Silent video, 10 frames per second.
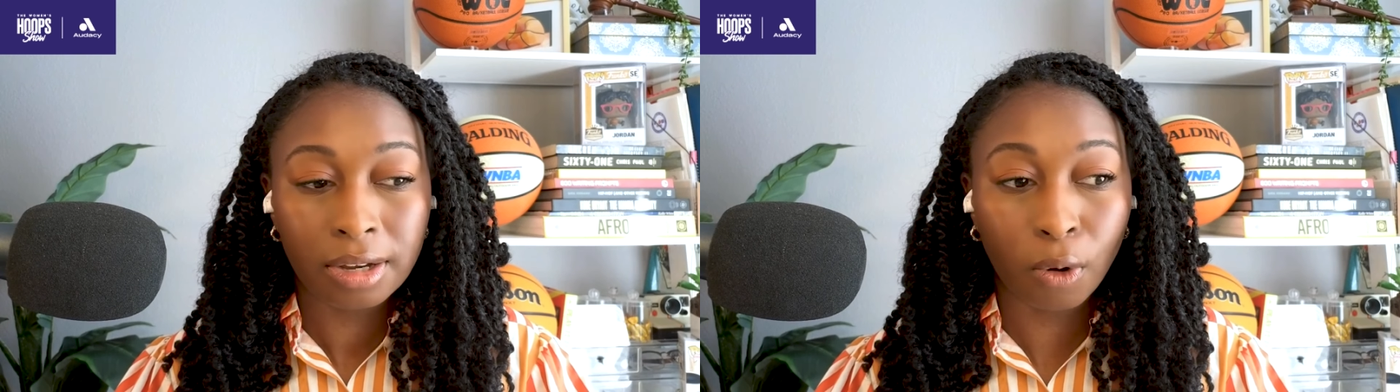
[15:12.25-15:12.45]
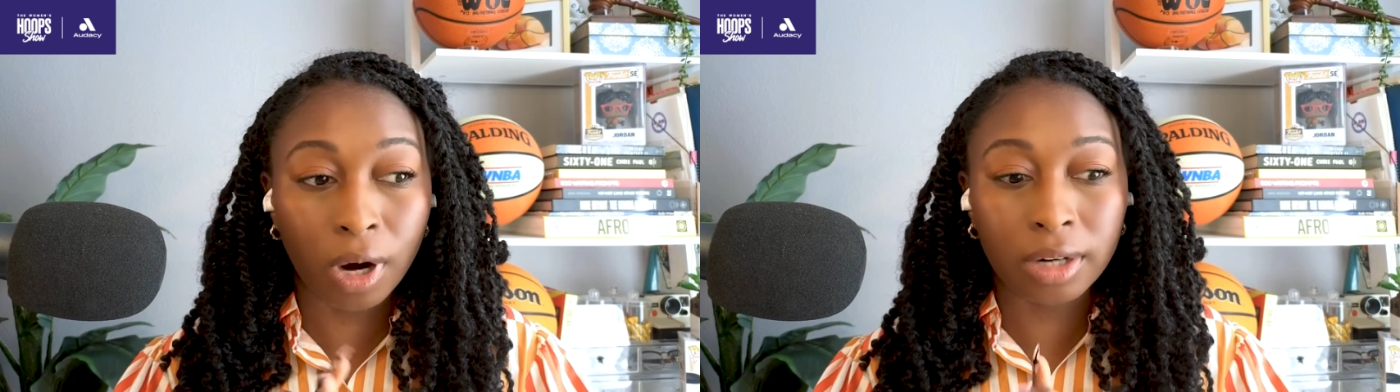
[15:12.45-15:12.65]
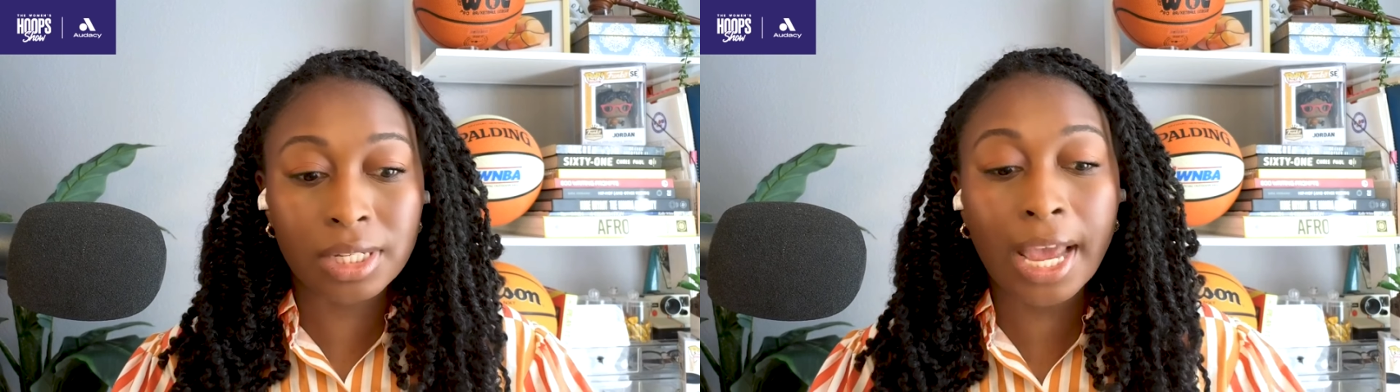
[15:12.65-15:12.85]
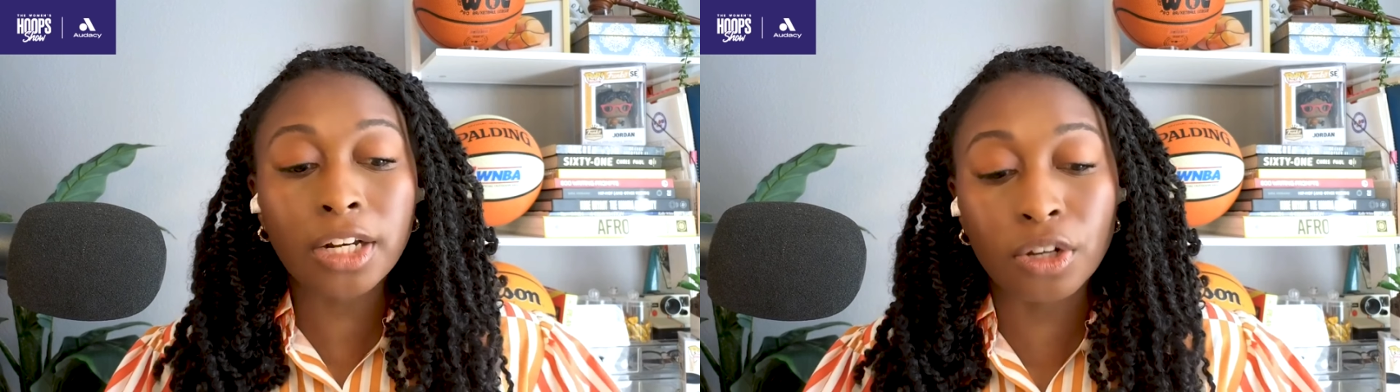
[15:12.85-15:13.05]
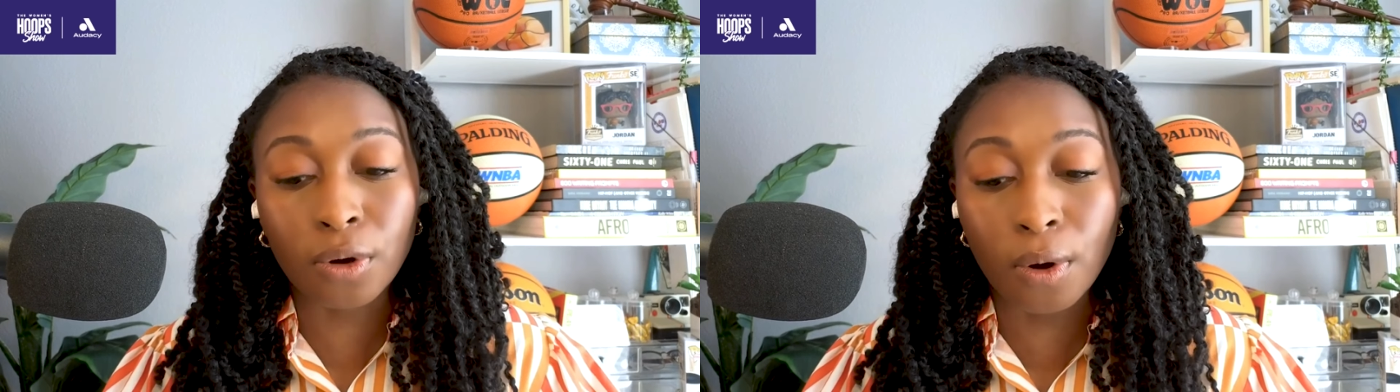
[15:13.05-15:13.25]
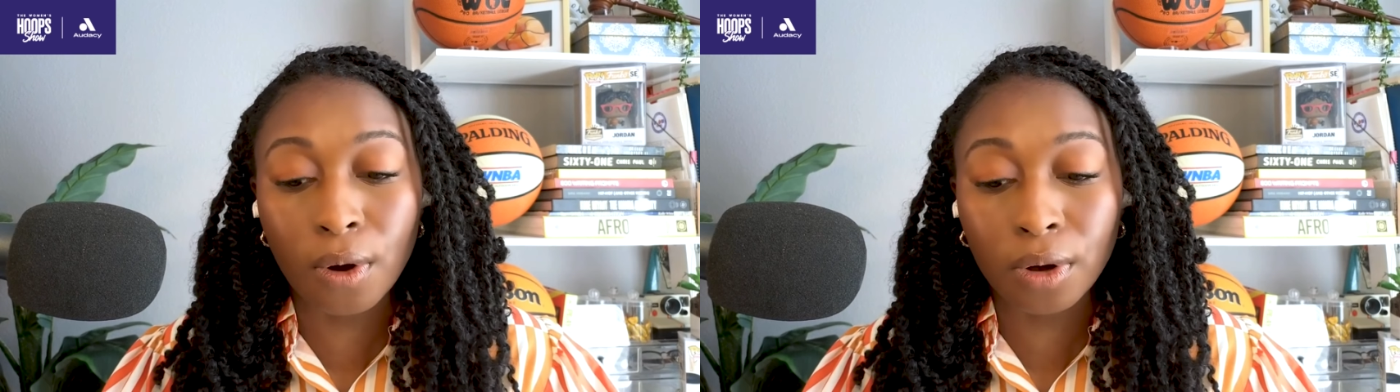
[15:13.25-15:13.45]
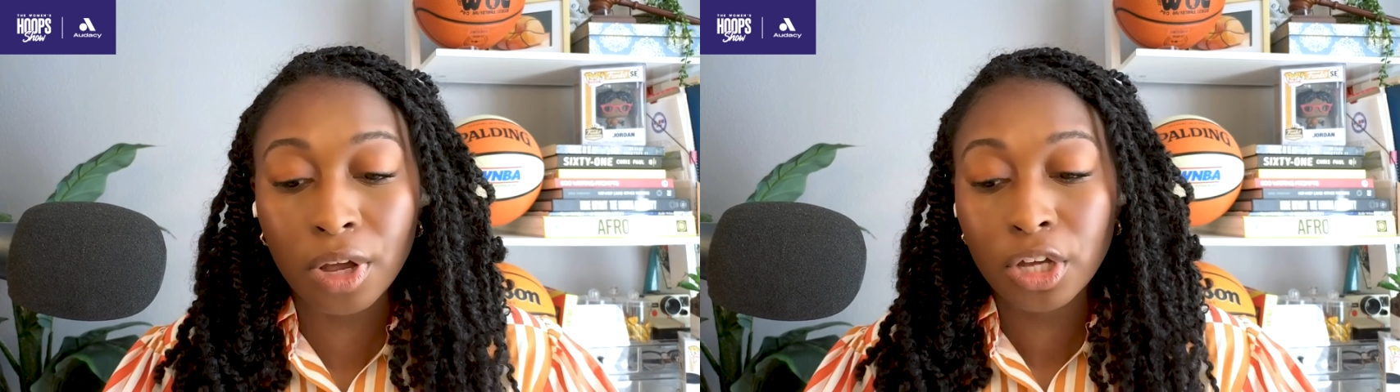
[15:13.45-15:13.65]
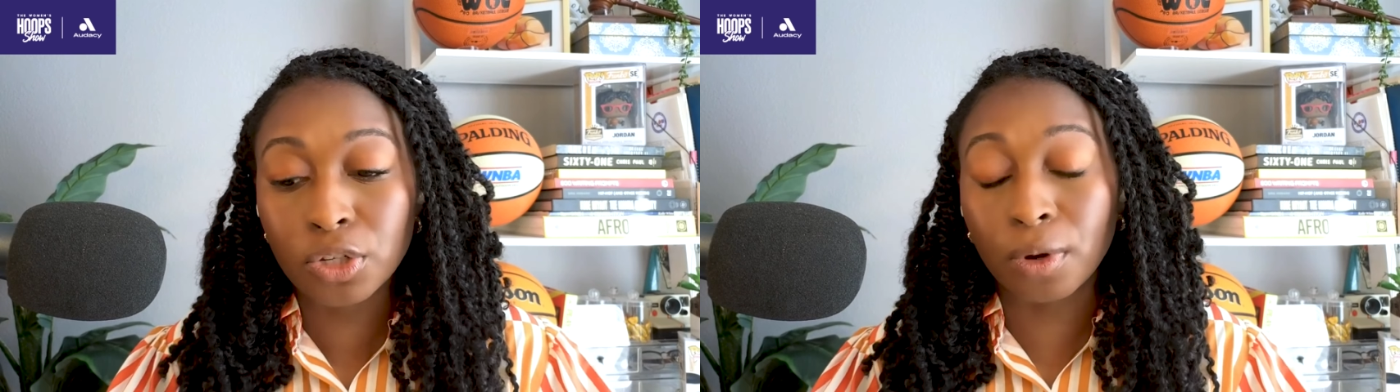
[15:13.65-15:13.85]
or
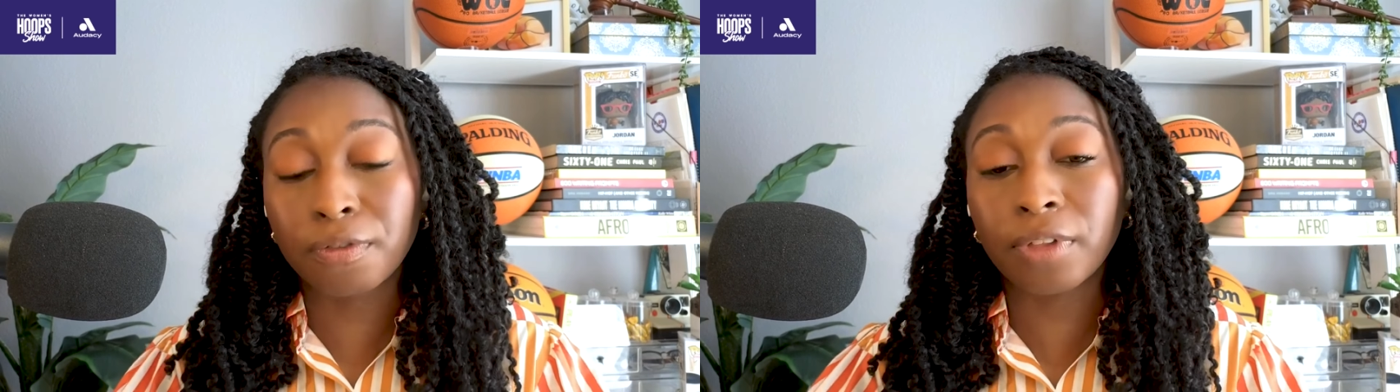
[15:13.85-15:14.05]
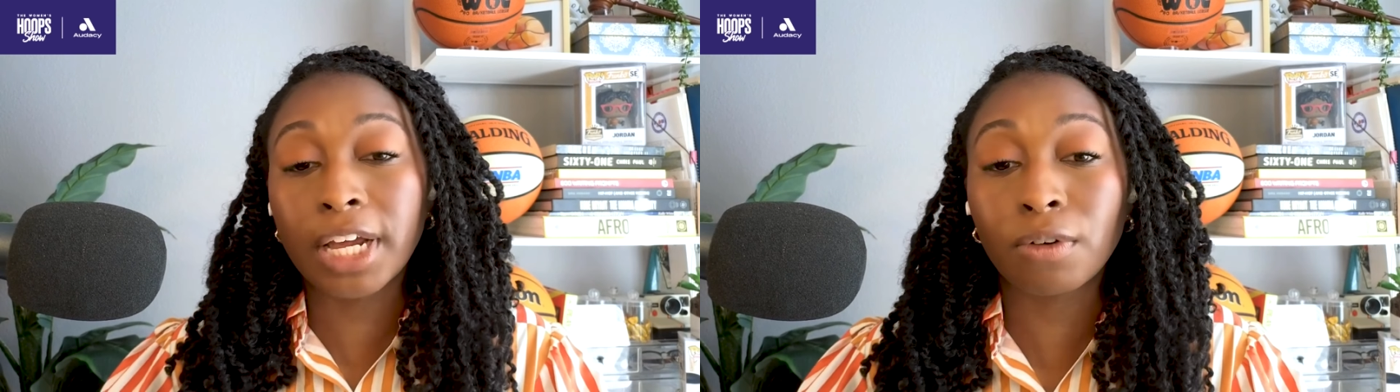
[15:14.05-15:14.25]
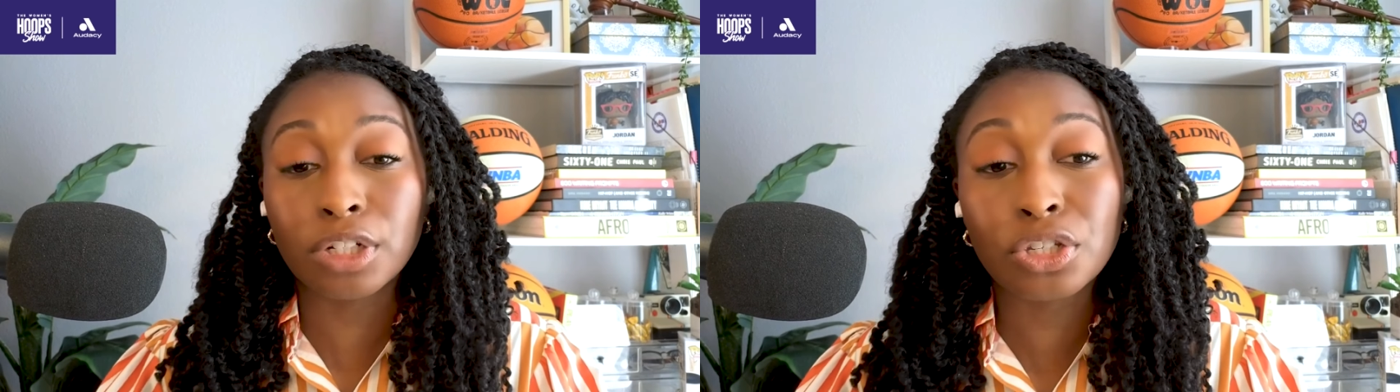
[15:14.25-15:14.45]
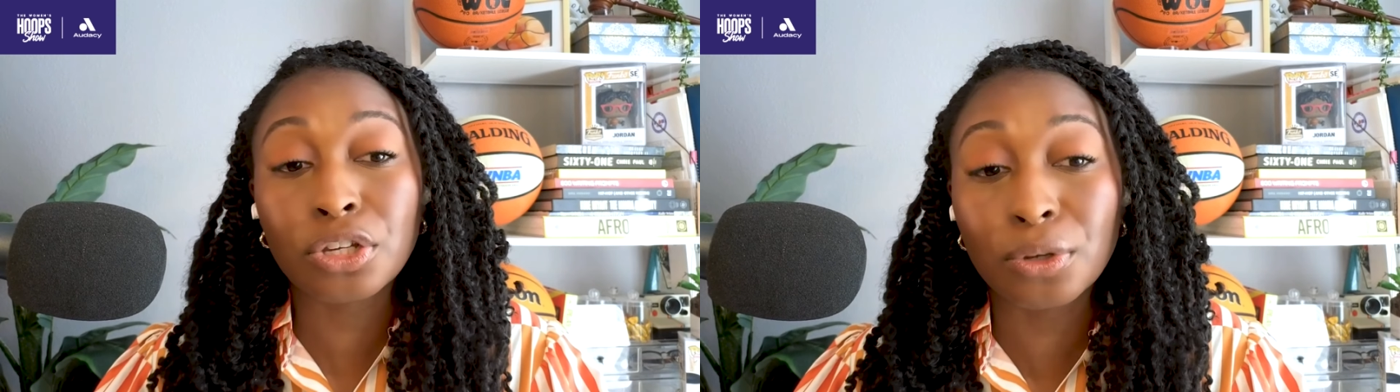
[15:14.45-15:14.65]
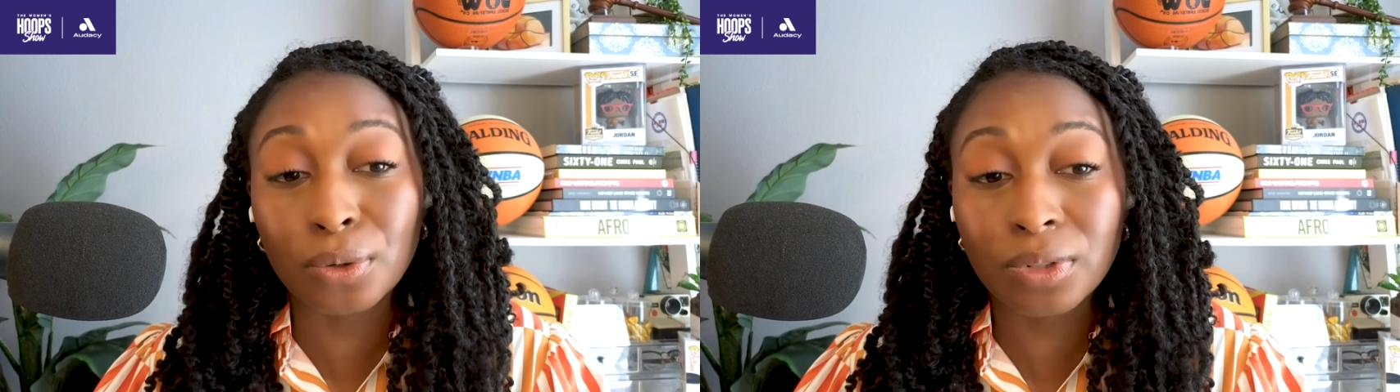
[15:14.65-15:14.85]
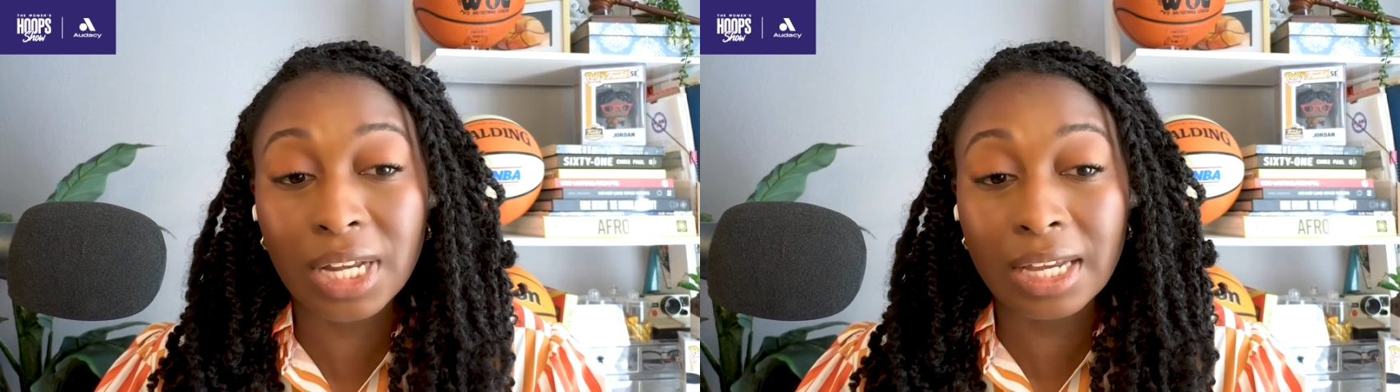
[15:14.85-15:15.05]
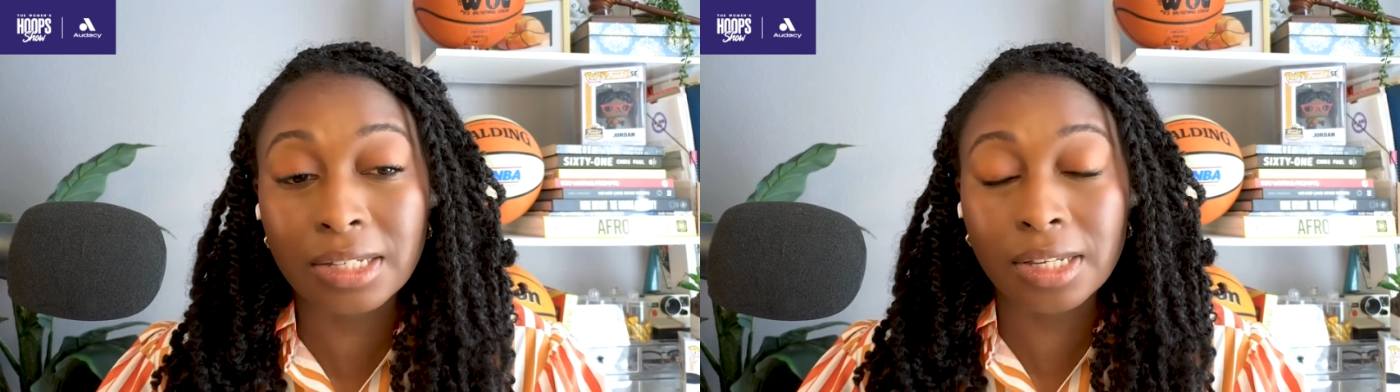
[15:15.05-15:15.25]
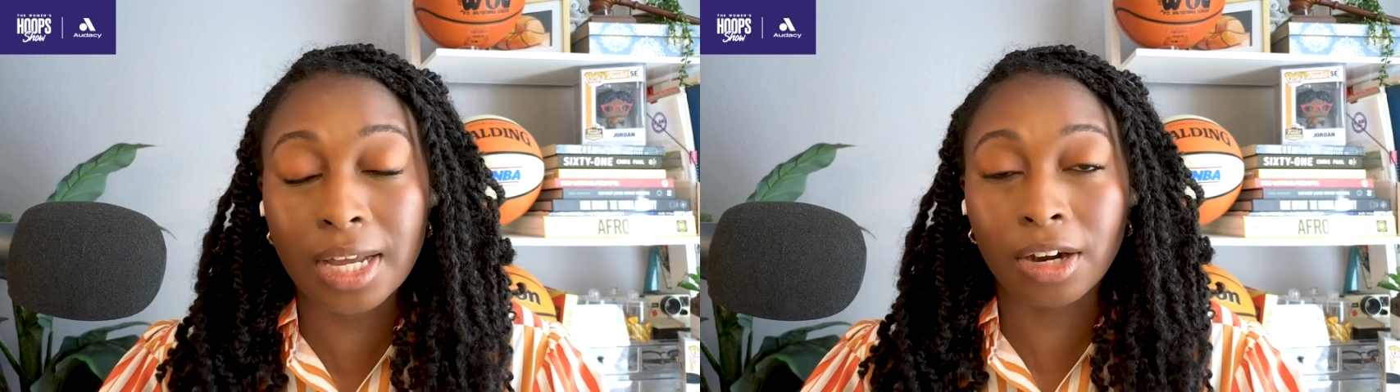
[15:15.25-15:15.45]
technical to a flagrant 2
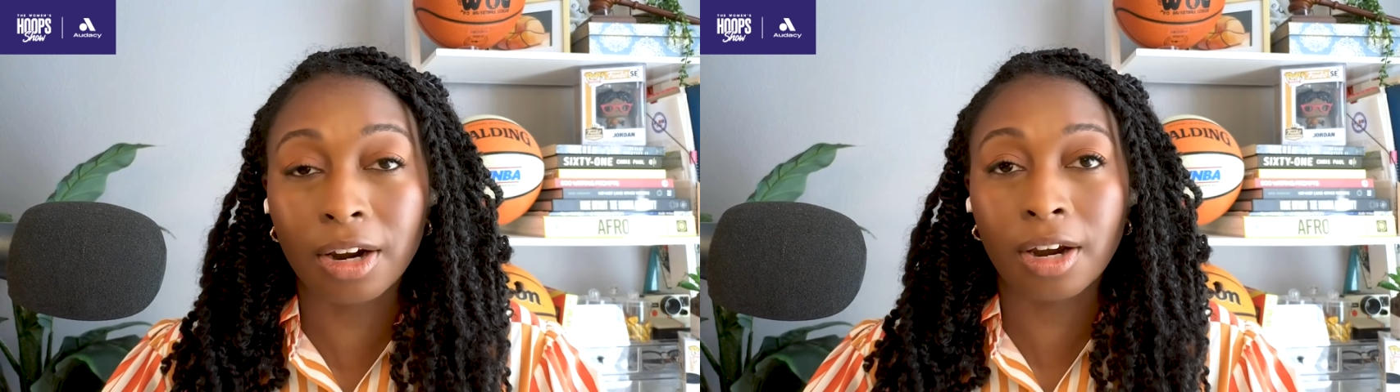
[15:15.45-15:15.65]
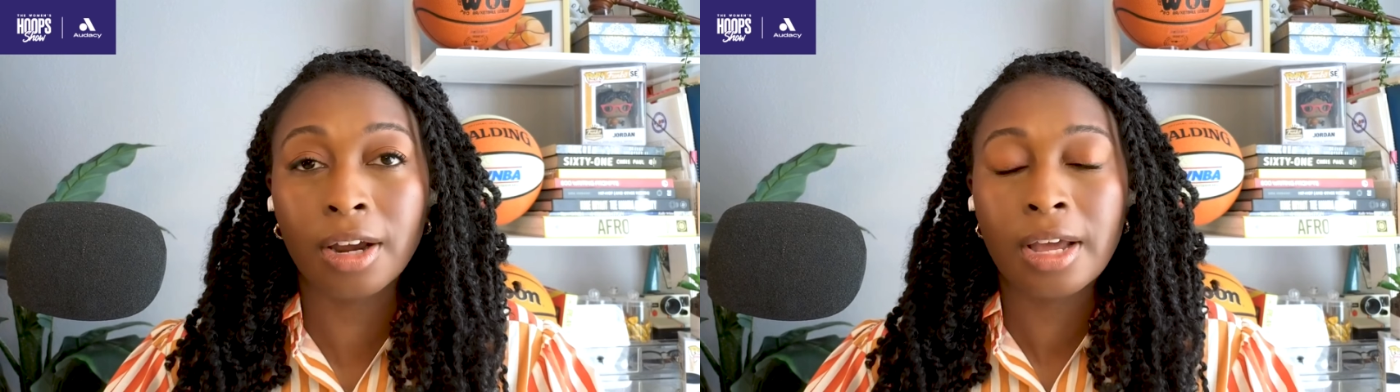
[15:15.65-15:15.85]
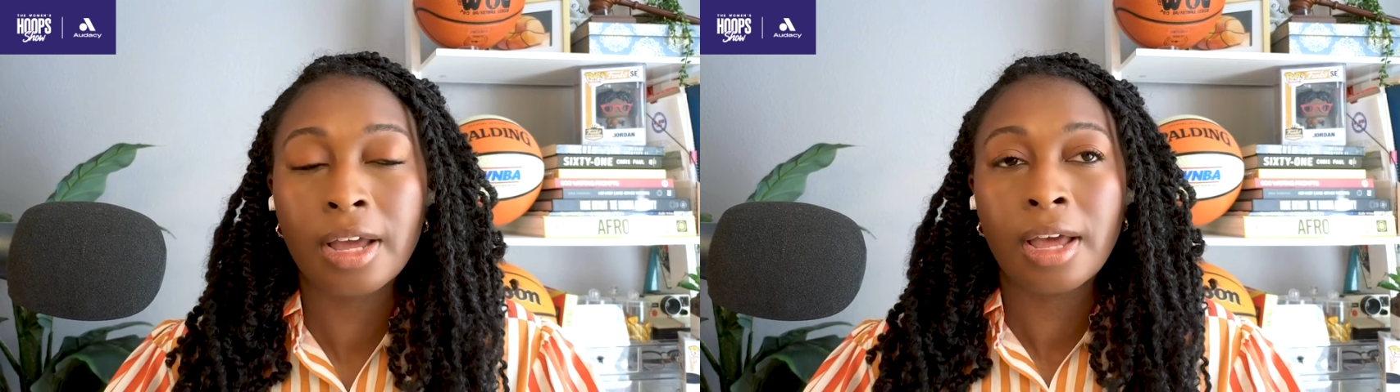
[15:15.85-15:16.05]
days later